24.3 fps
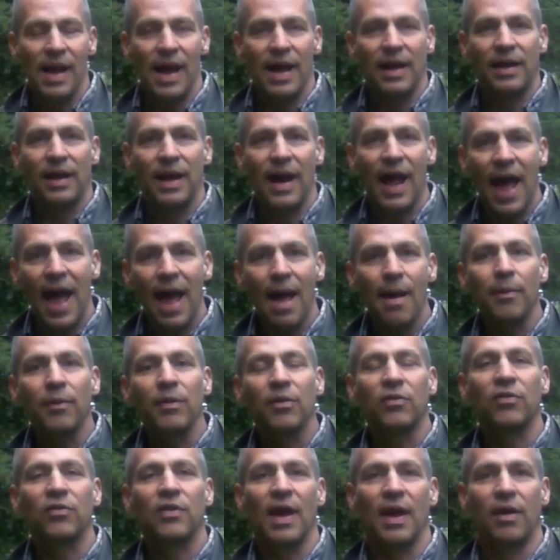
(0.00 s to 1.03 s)
And it
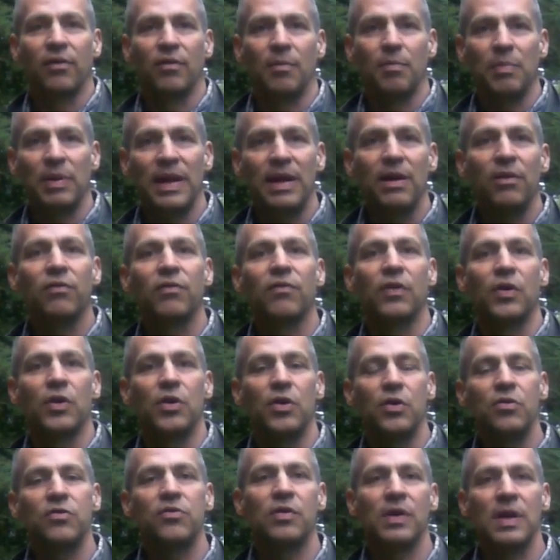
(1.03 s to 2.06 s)
acts as a place for
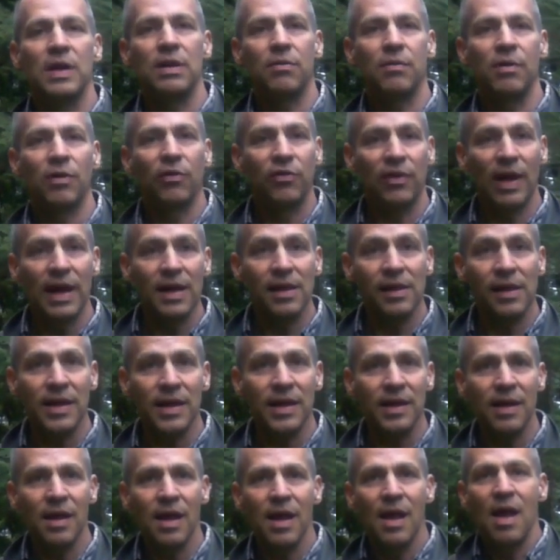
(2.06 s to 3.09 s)
nutrient
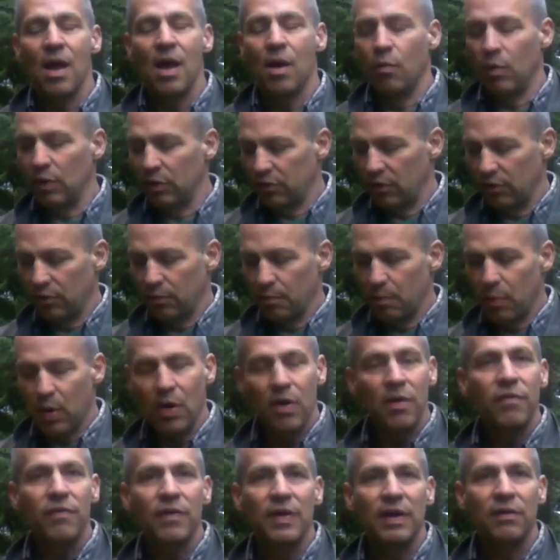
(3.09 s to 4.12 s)
recycling, which is
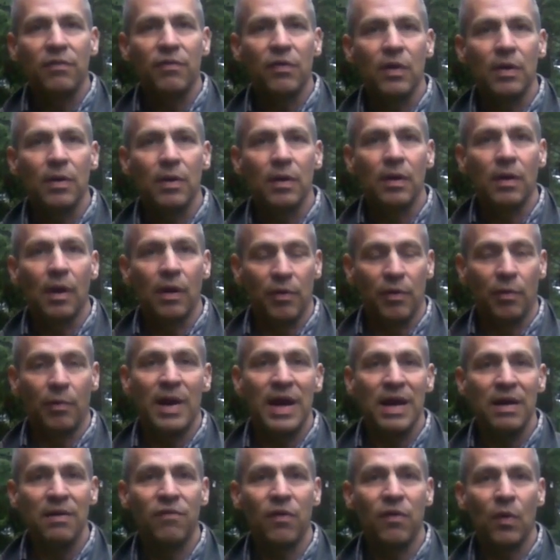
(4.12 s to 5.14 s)
perfect for the
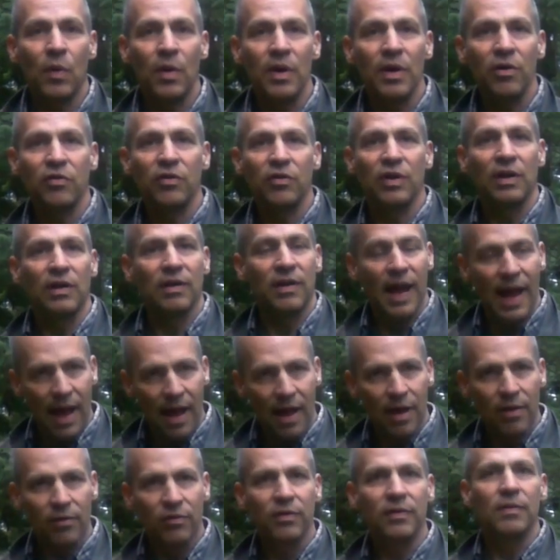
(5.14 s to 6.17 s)
rainforest. It
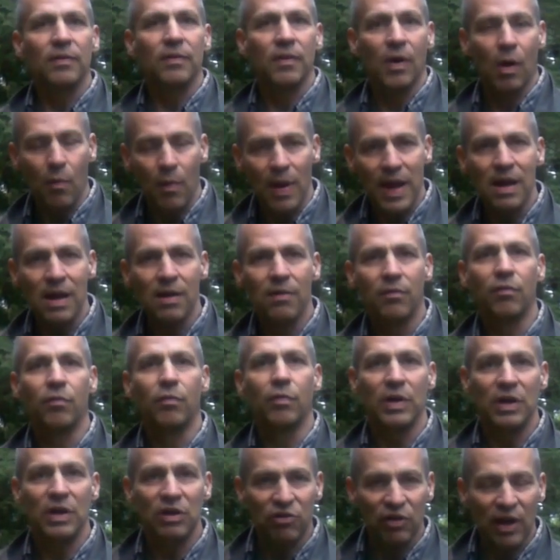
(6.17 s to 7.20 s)
has a way
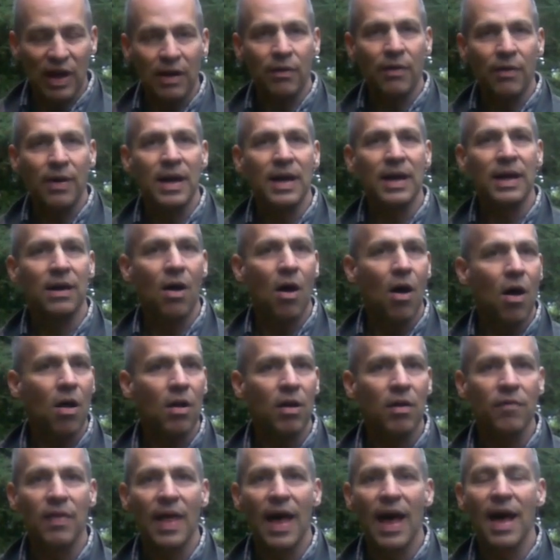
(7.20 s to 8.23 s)
of regenerating
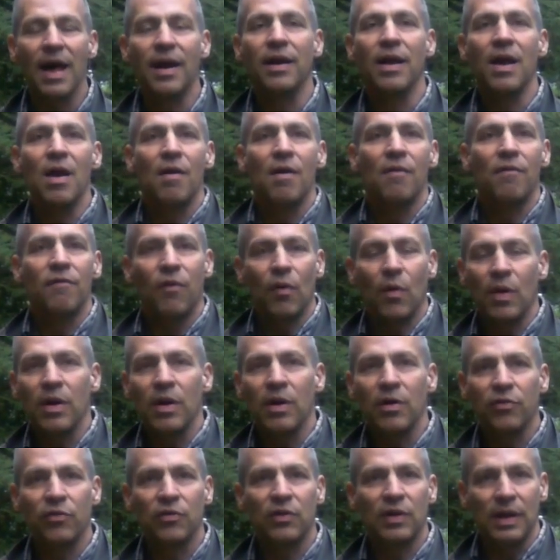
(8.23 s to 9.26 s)
all of that
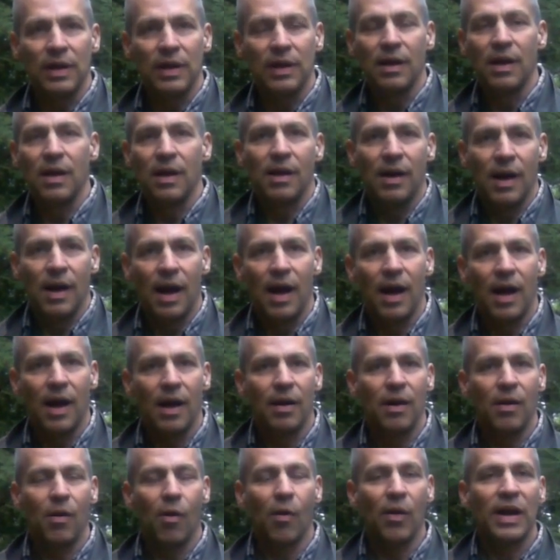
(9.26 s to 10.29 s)
forest
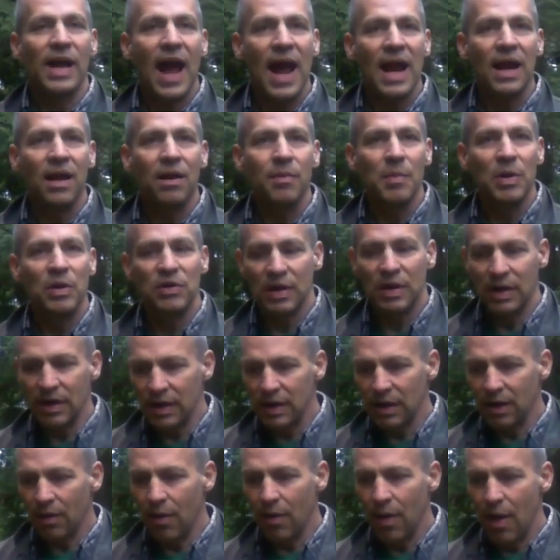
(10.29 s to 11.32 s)
organic
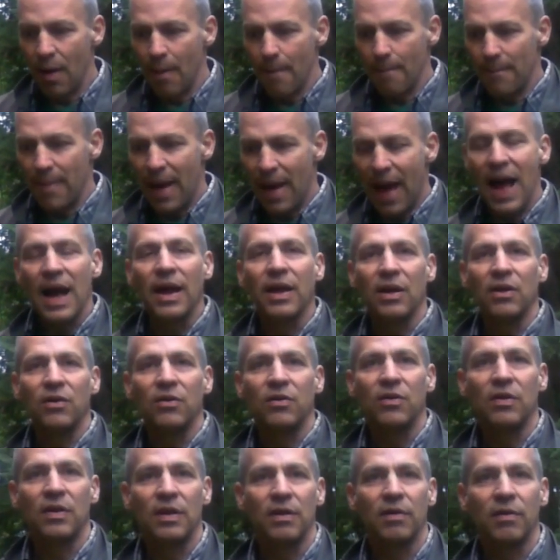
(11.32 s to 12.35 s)
material back
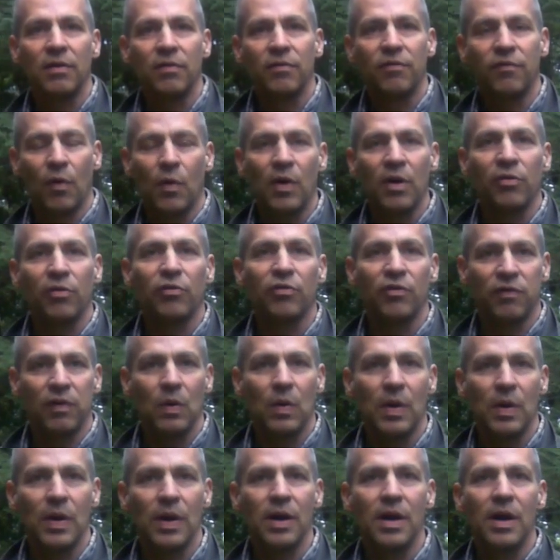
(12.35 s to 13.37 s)
into the forest
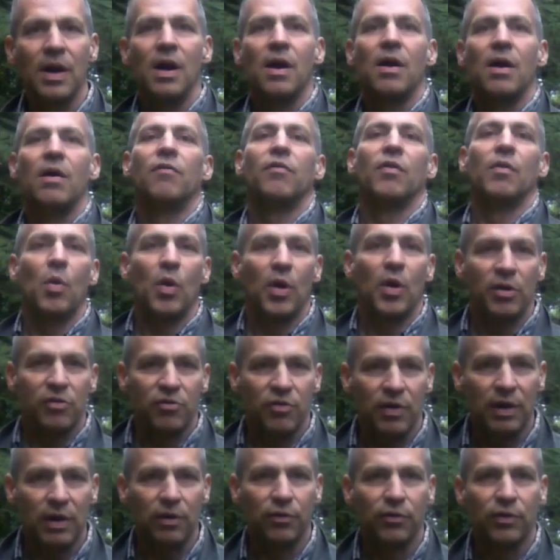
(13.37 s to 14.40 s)
floor for more
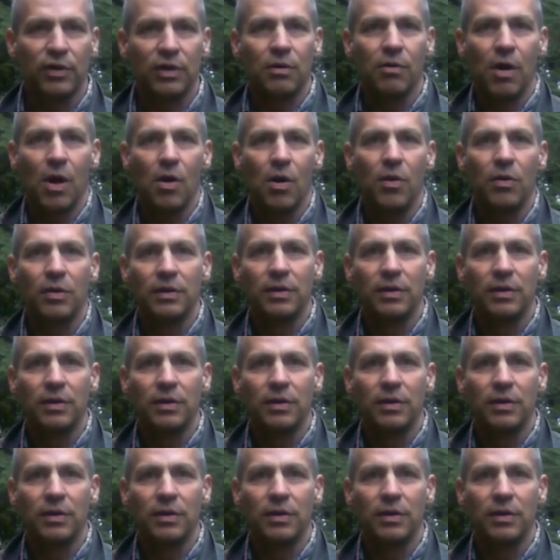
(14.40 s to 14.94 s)
trees to grow.